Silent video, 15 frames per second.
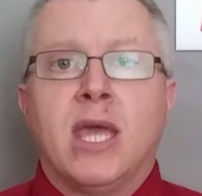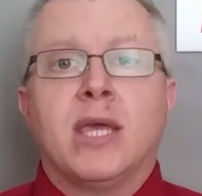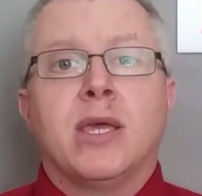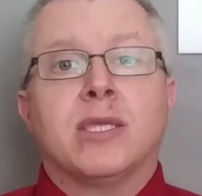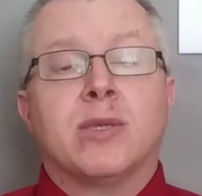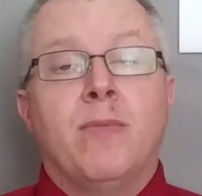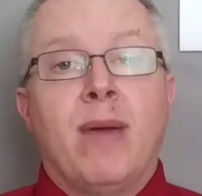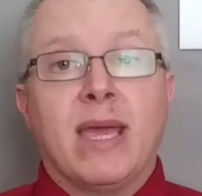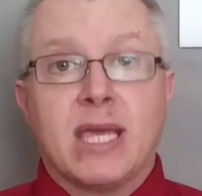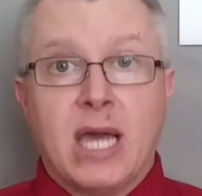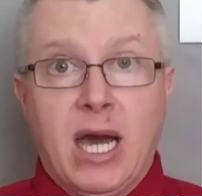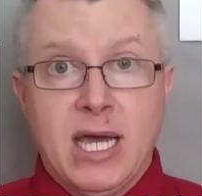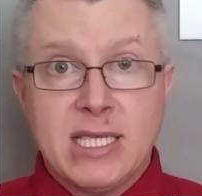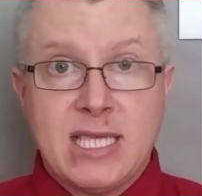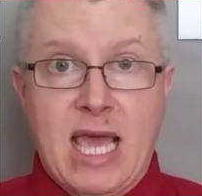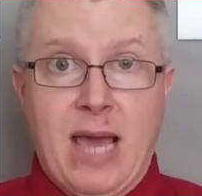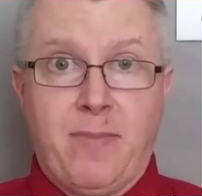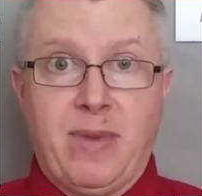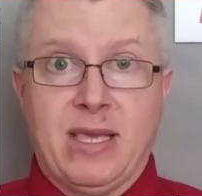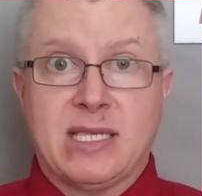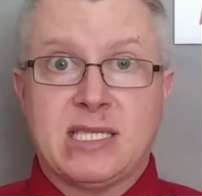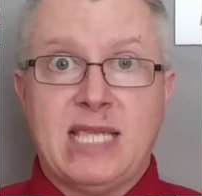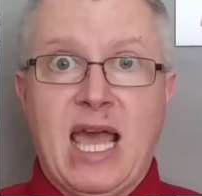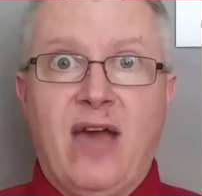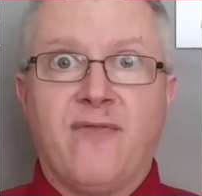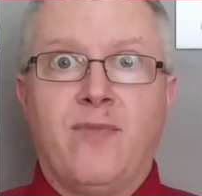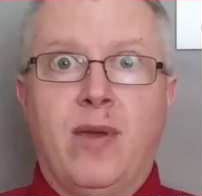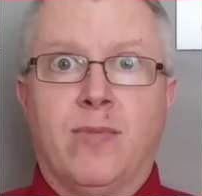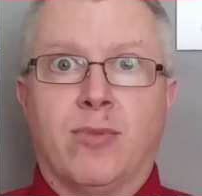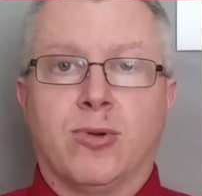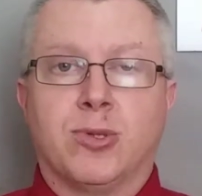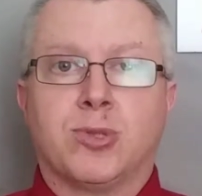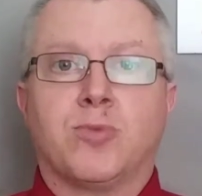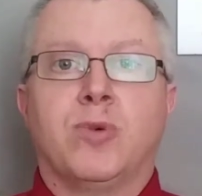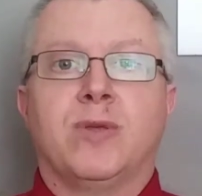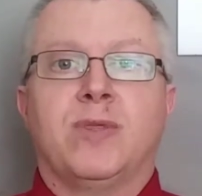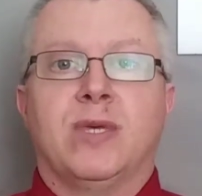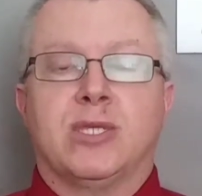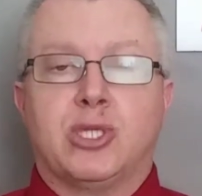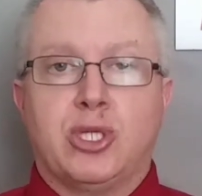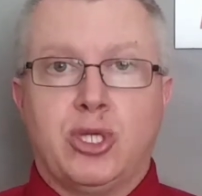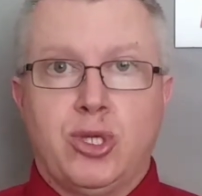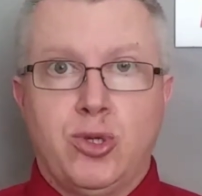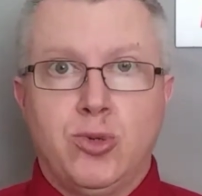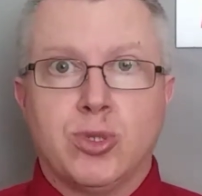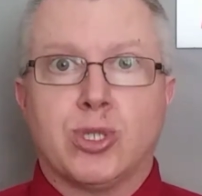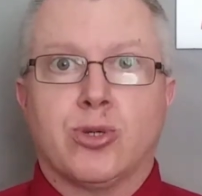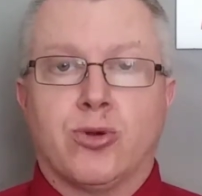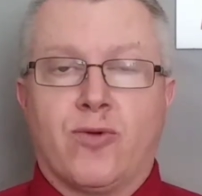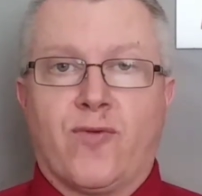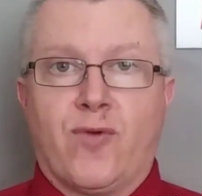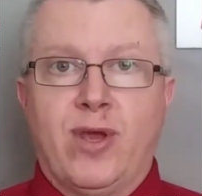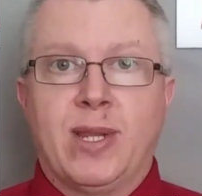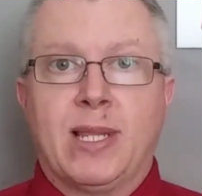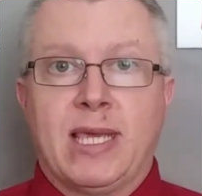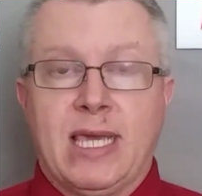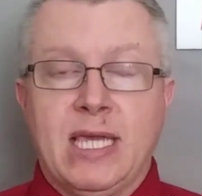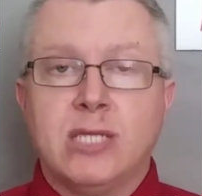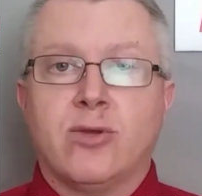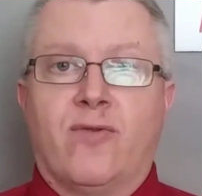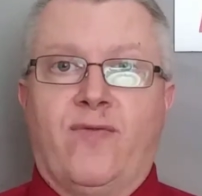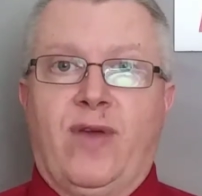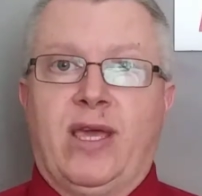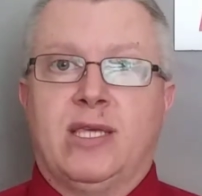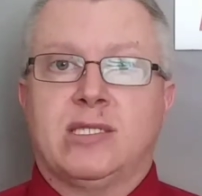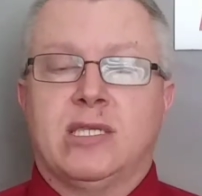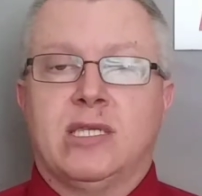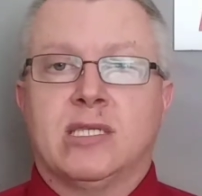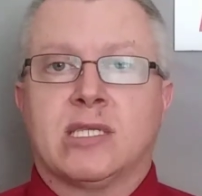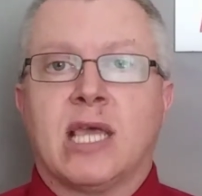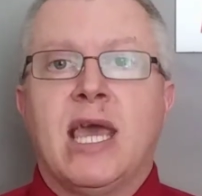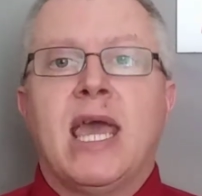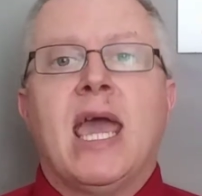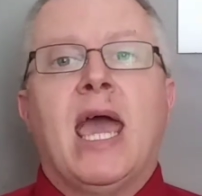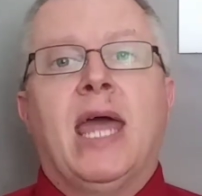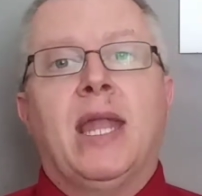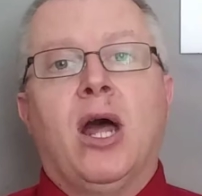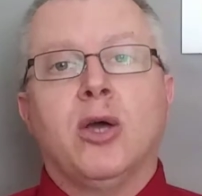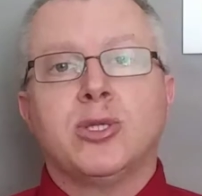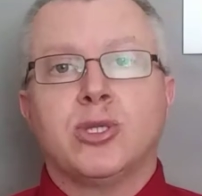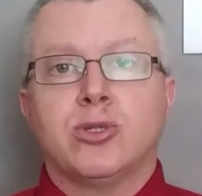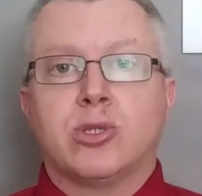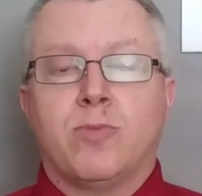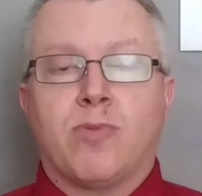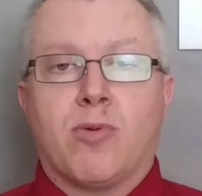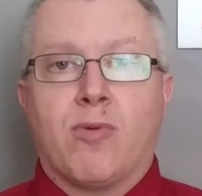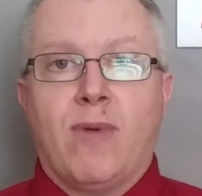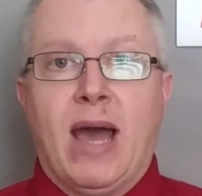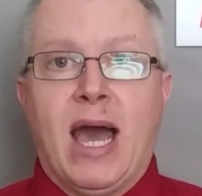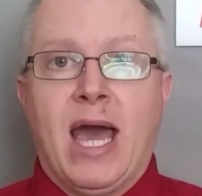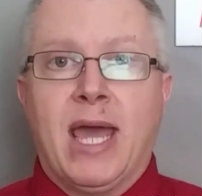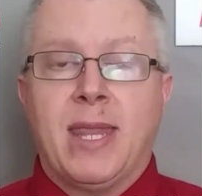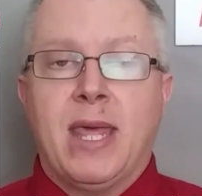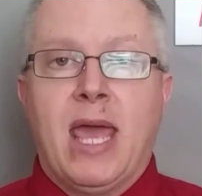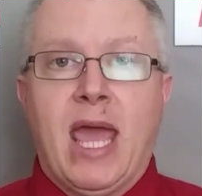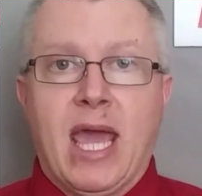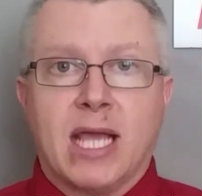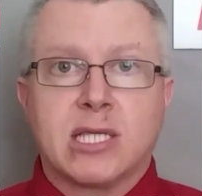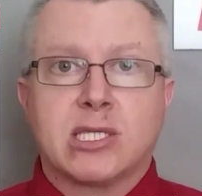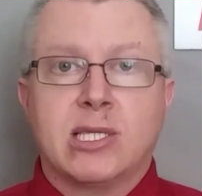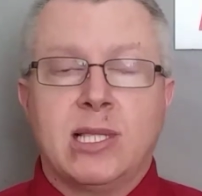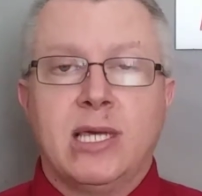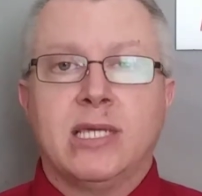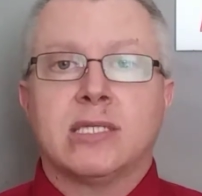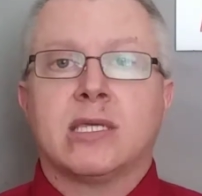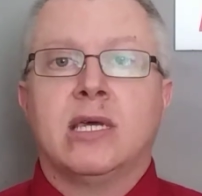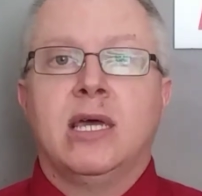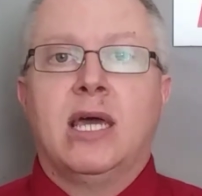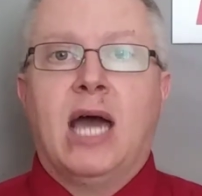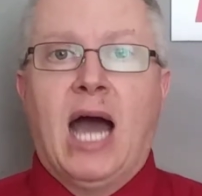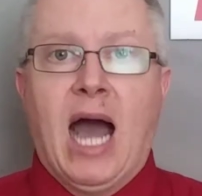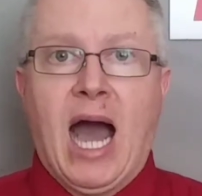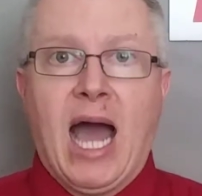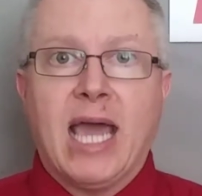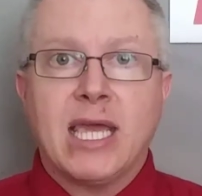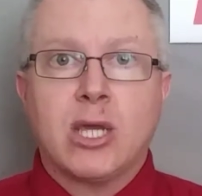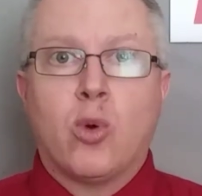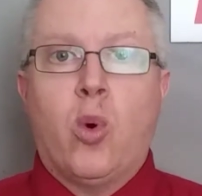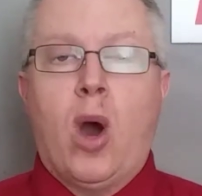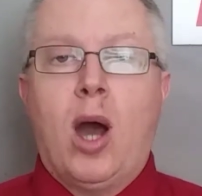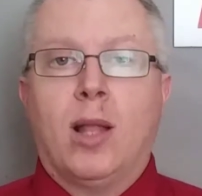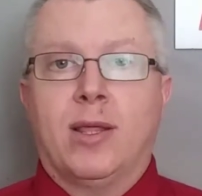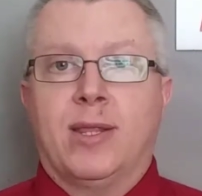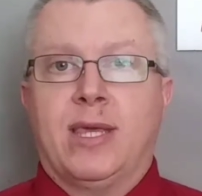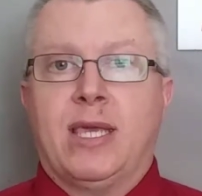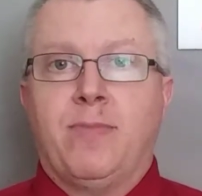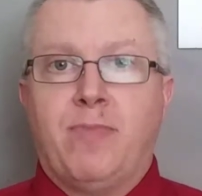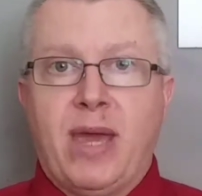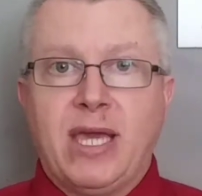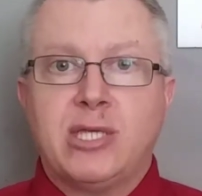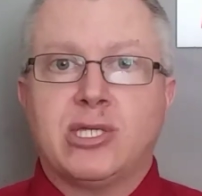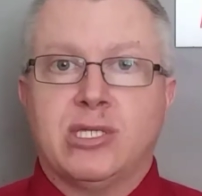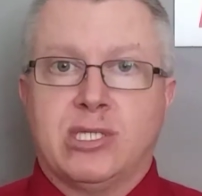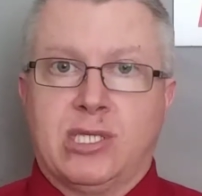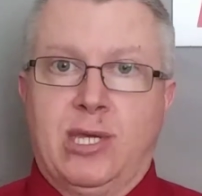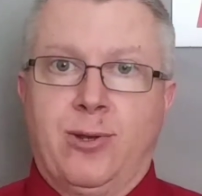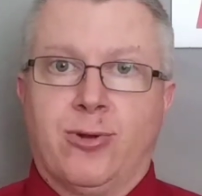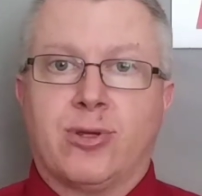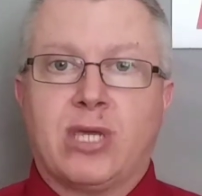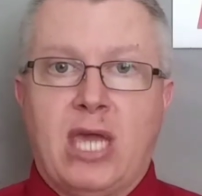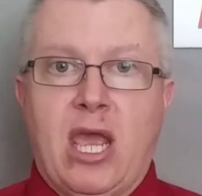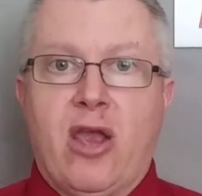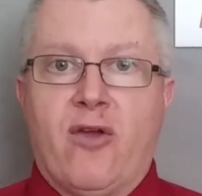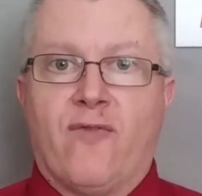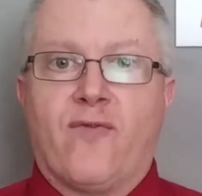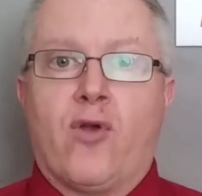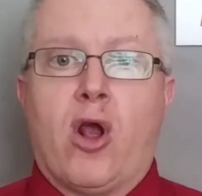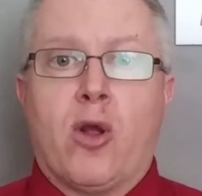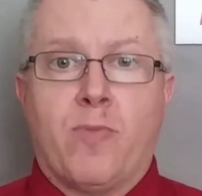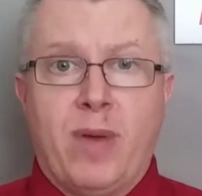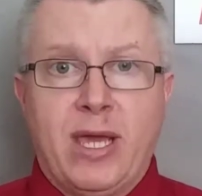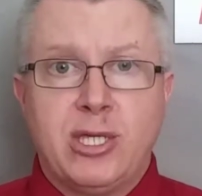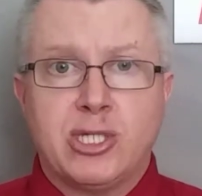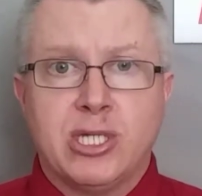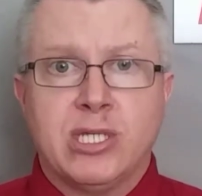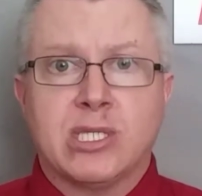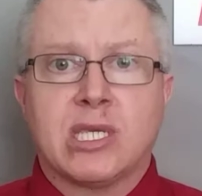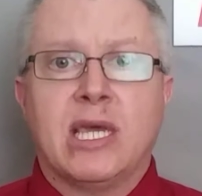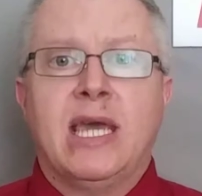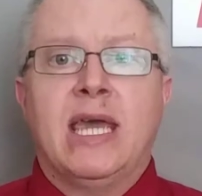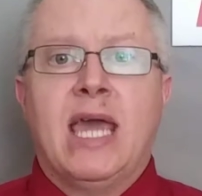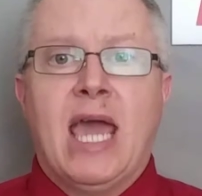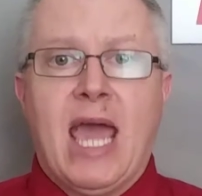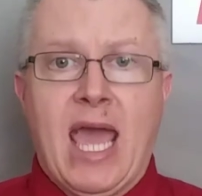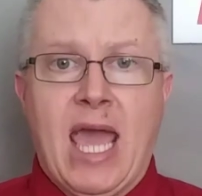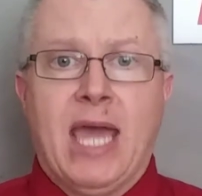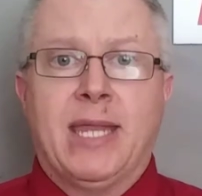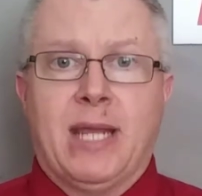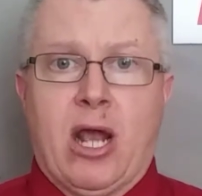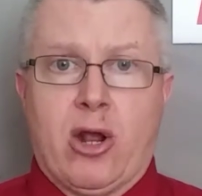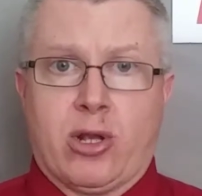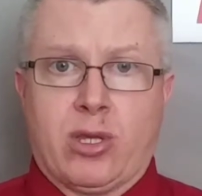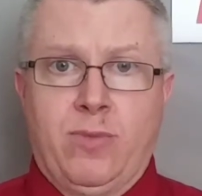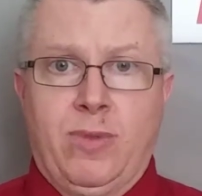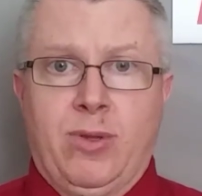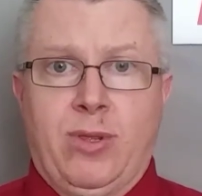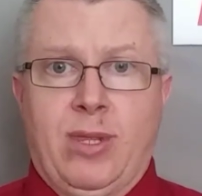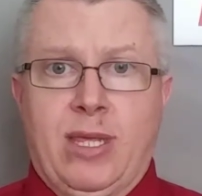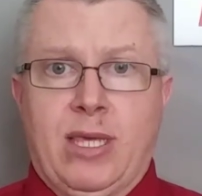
to make us happy as staff members with its user-friendly interfaces, and also to provide excellent, high-quality, patient-centered care for our patients and our communities.